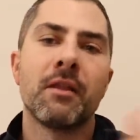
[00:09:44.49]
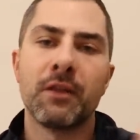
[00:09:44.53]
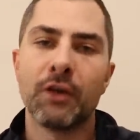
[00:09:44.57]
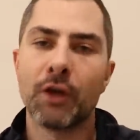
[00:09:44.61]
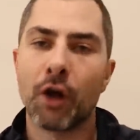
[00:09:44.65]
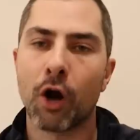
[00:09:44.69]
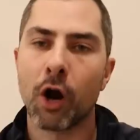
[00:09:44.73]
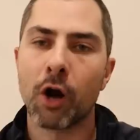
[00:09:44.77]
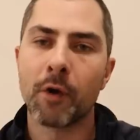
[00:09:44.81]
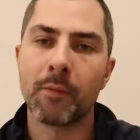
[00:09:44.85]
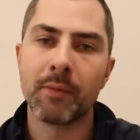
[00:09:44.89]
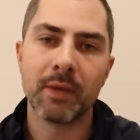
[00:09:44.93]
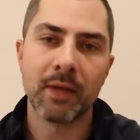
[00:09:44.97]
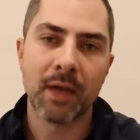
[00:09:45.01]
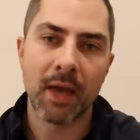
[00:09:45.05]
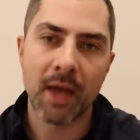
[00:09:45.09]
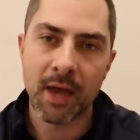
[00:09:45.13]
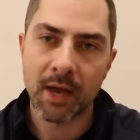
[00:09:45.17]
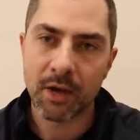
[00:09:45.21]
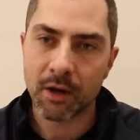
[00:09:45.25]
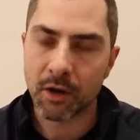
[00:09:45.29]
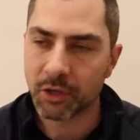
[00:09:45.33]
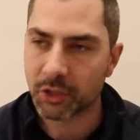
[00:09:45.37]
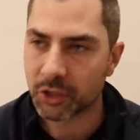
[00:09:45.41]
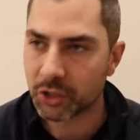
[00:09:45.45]
The
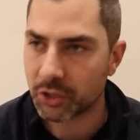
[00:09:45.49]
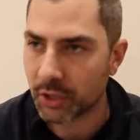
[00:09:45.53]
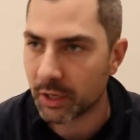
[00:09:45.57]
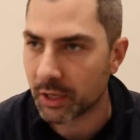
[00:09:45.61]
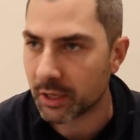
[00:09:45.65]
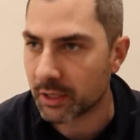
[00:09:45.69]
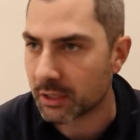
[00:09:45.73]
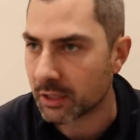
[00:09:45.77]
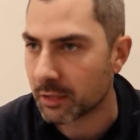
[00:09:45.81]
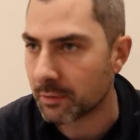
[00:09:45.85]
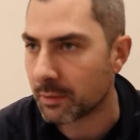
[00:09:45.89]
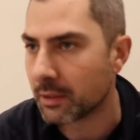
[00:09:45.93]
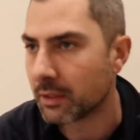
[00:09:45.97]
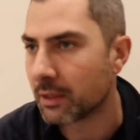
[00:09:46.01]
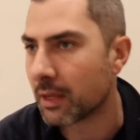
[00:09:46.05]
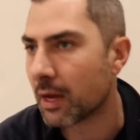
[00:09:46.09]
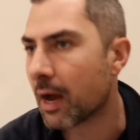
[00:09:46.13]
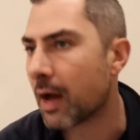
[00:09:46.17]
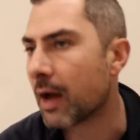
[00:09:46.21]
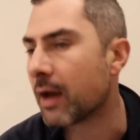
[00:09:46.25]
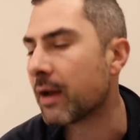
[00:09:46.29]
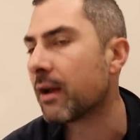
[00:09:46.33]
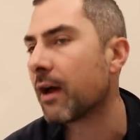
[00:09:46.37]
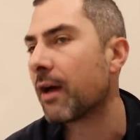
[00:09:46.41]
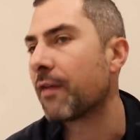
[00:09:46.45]
RBA in Australia is going to be
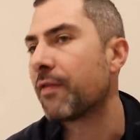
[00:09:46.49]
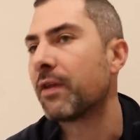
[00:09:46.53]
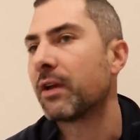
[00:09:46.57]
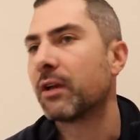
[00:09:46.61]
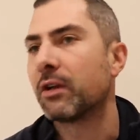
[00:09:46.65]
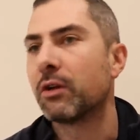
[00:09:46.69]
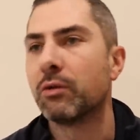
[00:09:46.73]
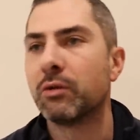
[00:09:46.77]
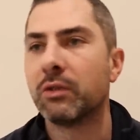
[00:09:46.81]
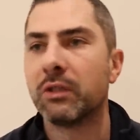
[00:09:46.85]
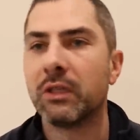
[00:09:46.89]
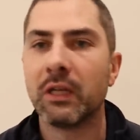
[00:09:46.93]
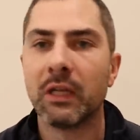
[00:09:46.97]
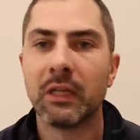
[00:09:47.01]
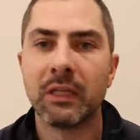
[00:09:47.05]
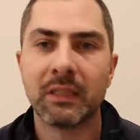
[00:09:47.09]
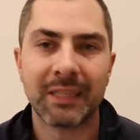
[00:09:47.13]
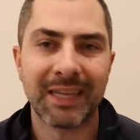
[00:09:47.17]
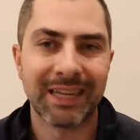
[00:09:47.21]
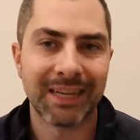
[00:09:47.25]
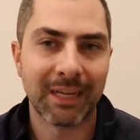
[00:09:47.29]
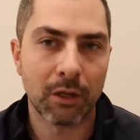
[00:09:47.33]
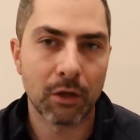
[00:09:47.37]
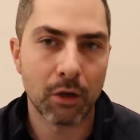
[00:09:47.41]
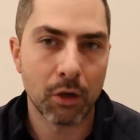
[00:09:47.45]
done. I think New Zealand's
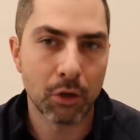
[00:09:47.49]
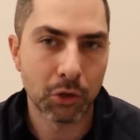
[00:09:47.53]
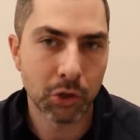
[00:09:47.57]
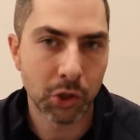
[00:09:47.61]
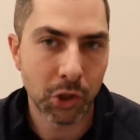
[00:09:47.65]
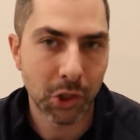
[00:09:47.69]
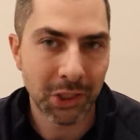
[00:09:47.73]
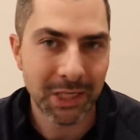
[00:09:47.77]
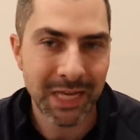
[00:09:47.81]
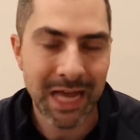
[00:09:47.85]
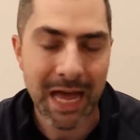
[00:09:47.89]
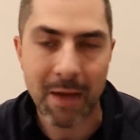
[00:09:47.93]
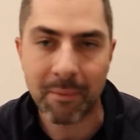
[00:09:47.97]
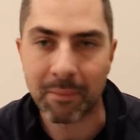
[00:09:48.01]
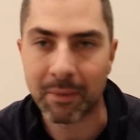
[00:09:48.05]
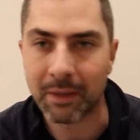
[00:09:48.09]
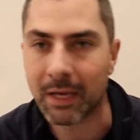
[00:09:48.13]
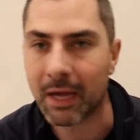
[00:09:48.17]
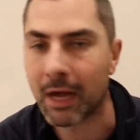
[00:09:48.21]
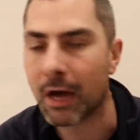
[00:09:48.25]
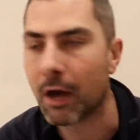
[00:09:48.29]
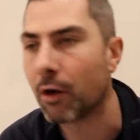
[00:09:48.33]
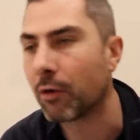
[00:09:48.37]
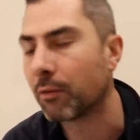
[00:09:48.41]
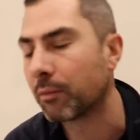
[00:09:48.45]
getting closer to tapping
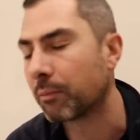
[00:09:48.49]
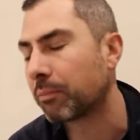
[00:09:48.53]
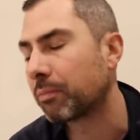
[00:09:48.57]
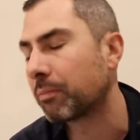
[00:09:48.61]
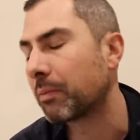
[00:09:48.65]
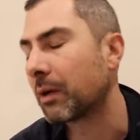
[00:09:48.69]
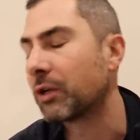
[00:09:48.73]
out.